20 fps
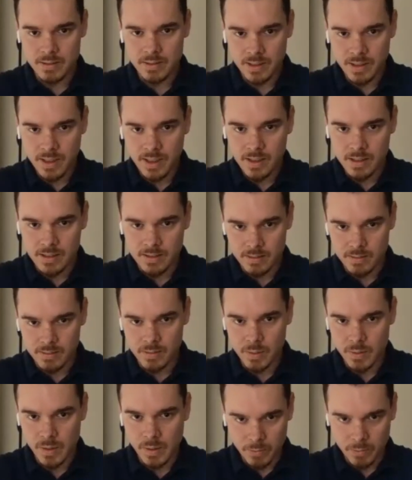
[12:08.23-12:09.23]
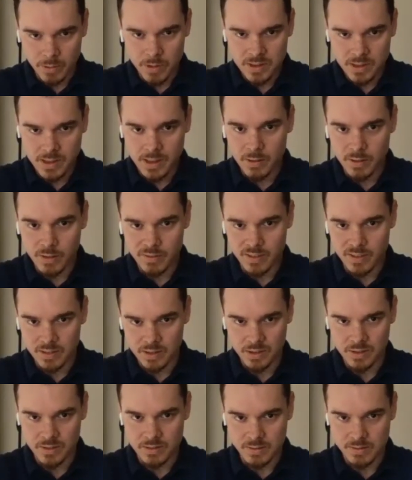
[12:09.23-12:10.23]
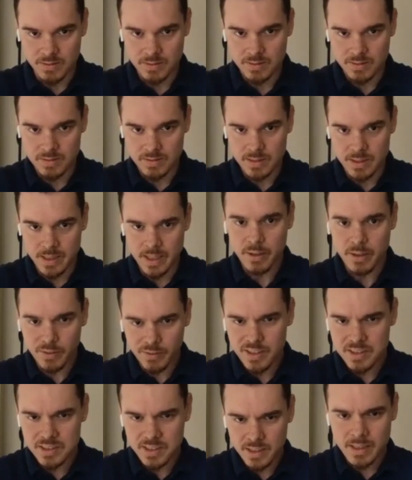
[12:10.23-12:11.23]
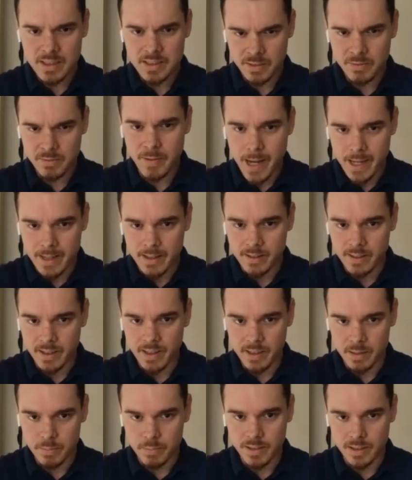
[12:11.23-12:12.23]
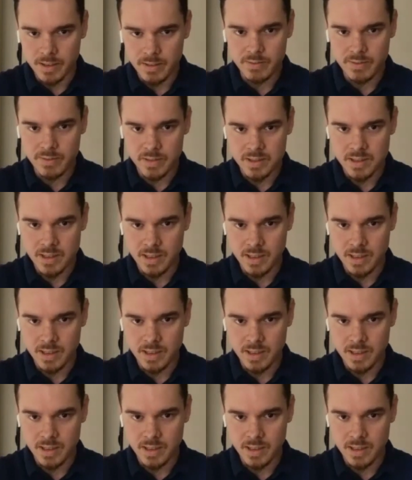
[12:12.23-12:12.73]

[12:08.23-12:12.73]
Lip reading: car, it was an Innova. So the Innova is a van, right? I believe it's like